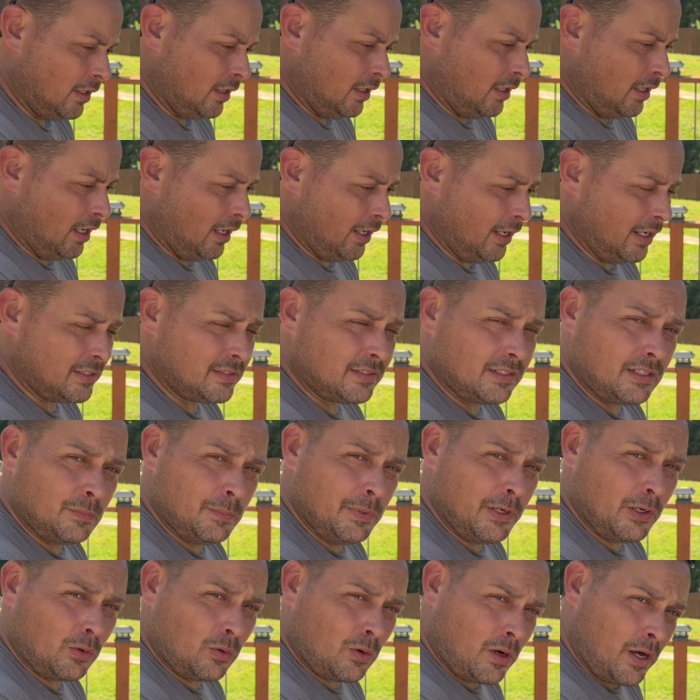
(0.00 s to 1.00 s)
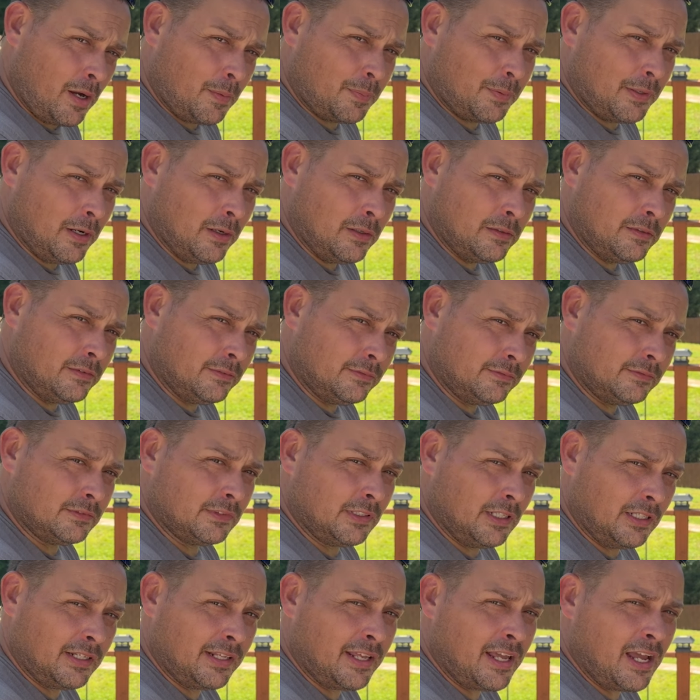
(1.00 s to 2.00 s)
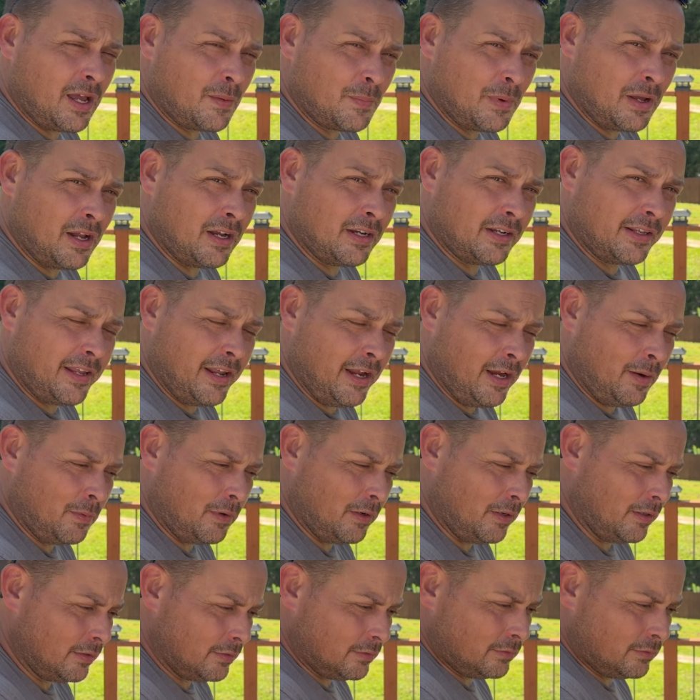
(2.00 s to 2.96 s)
I guess that'll be a wrap, y'all. Let the guy behind the camera